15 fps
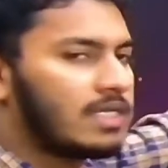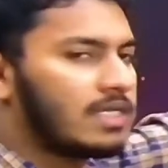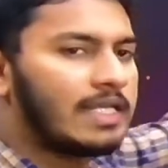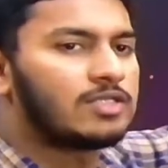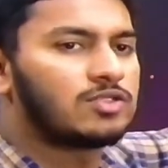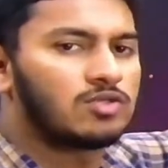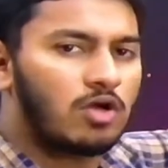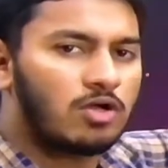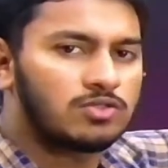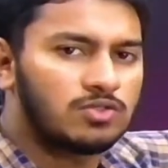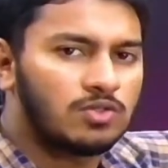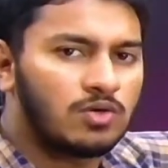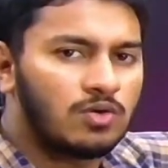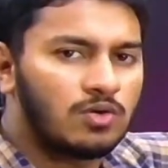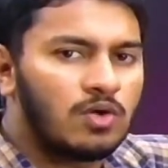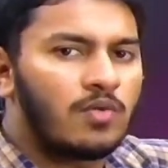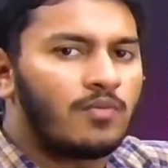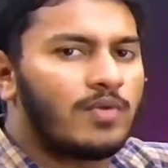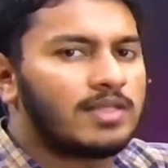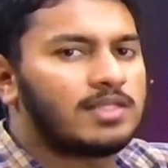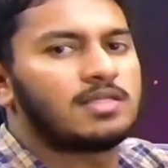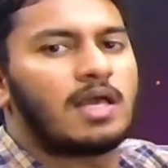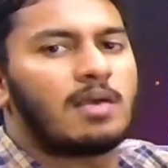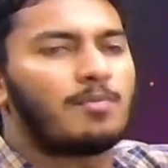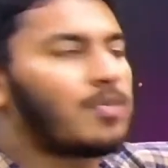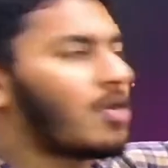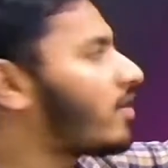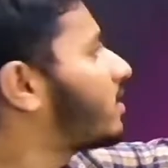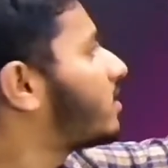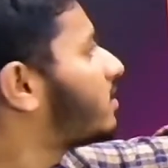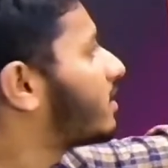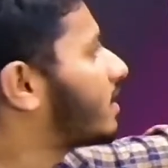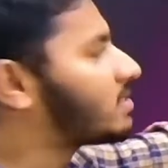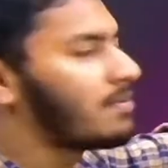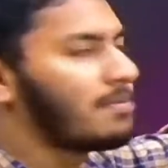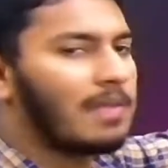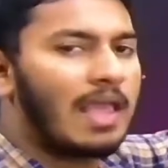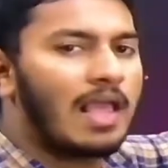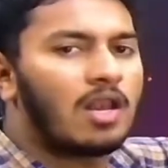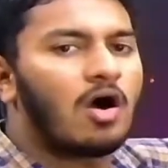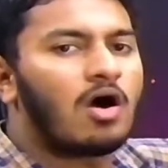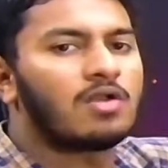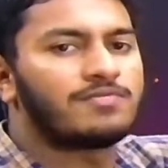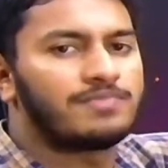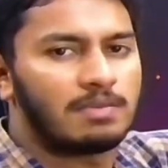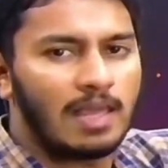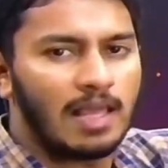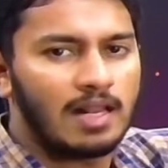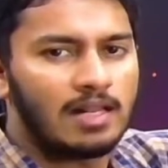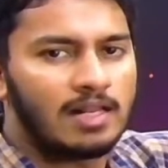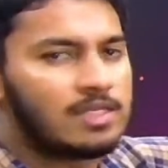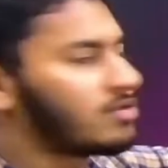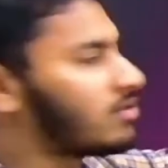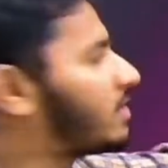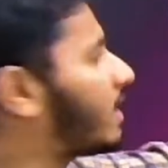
do not know whether the employer is a male or female. So that's